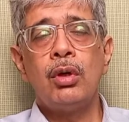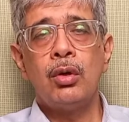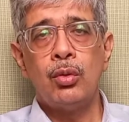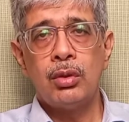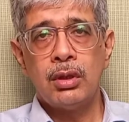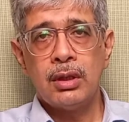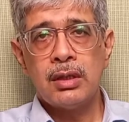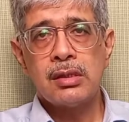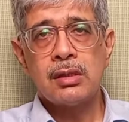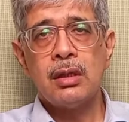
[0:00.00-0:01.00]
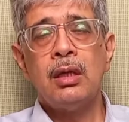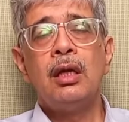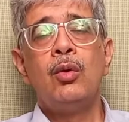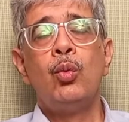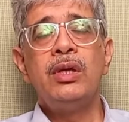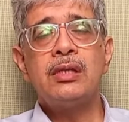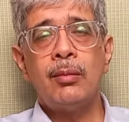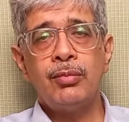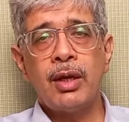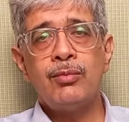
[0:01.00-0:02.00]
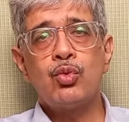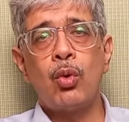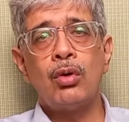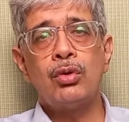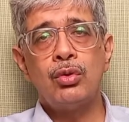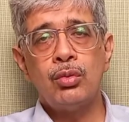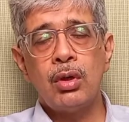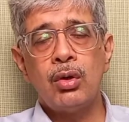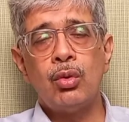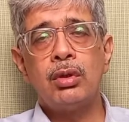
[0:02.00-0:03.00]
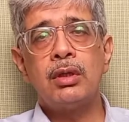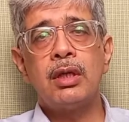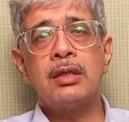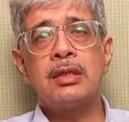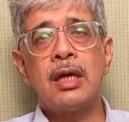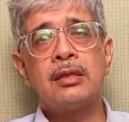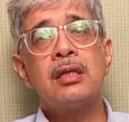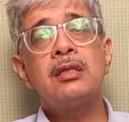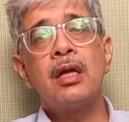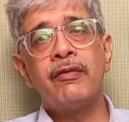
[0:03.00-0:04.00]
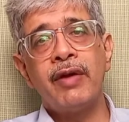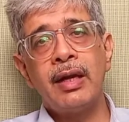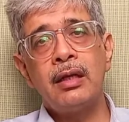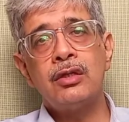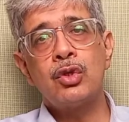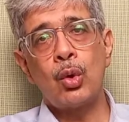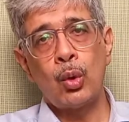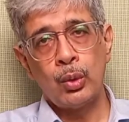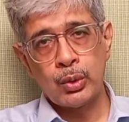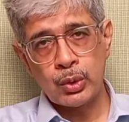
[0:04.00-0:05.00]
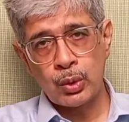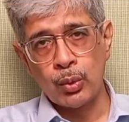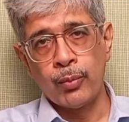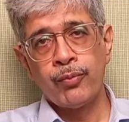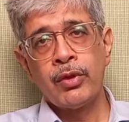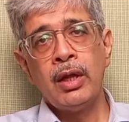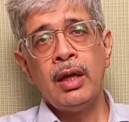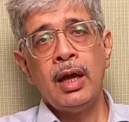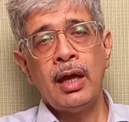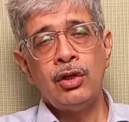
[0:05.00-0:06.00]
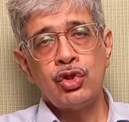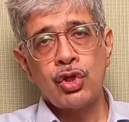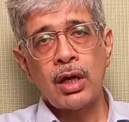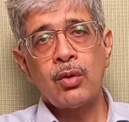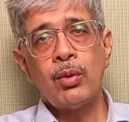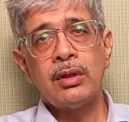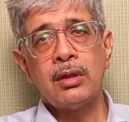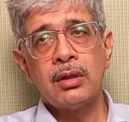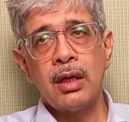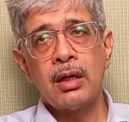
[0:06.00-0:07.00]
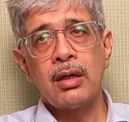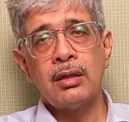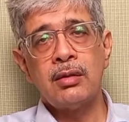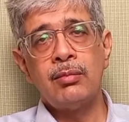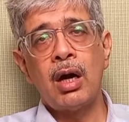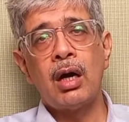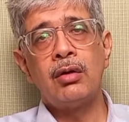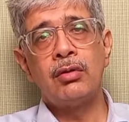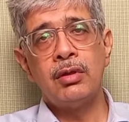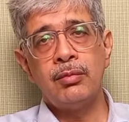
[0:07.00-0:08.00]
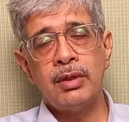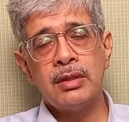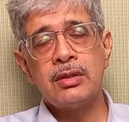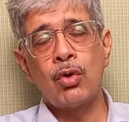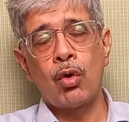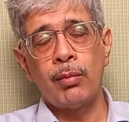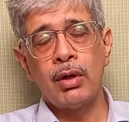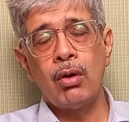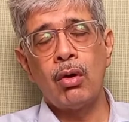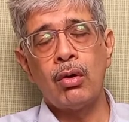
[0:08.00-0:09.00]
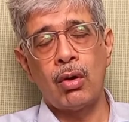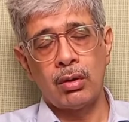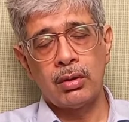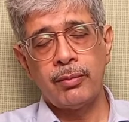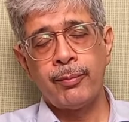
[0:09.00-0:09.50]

a Holter test. We sometimes want to do a Holter test as a surveillance also and check whether their rhythm, heart rhythm is normal or not.